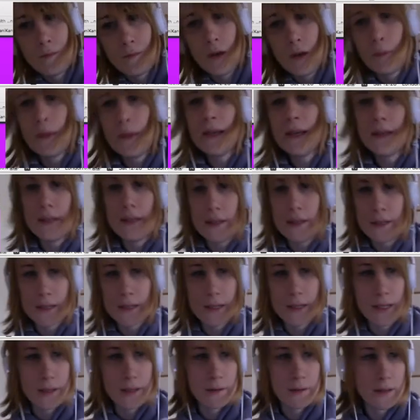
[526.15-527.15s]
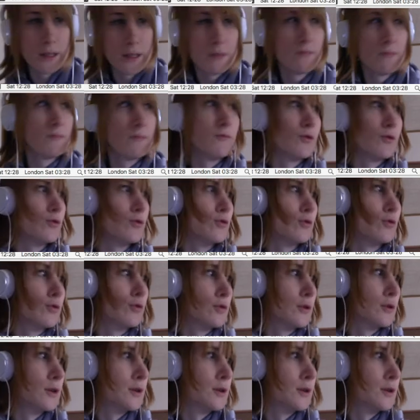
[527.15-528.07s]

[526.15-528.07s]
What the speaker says: obedient or